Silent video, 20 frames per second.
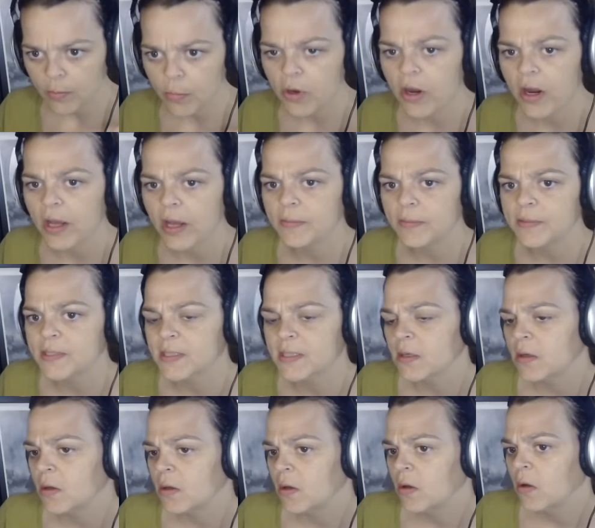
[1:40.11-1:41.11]
perhaps,
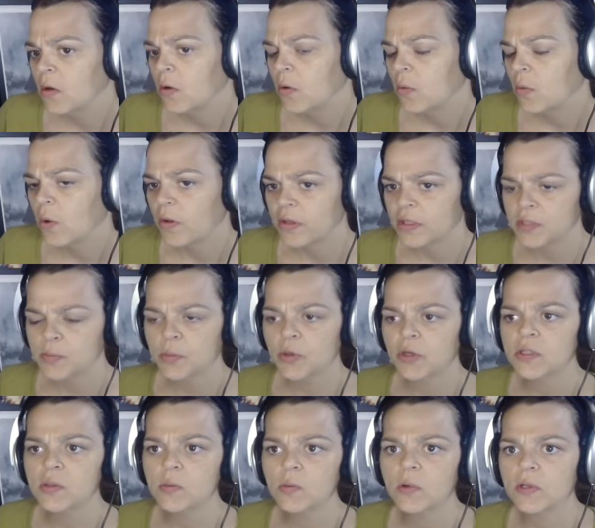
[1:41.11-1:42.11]
while this
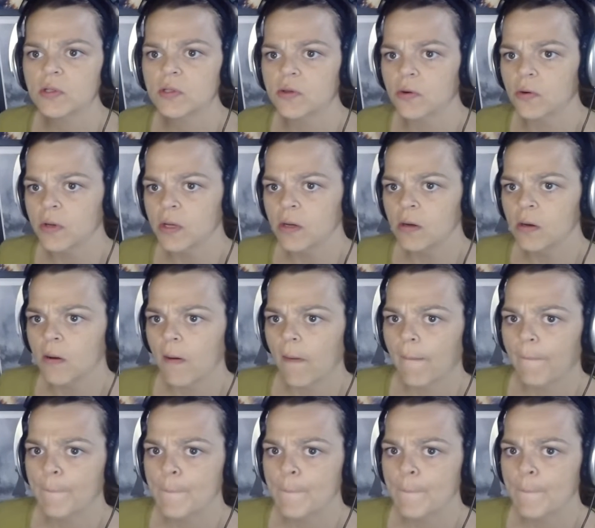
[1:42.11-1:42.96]
person walks through here?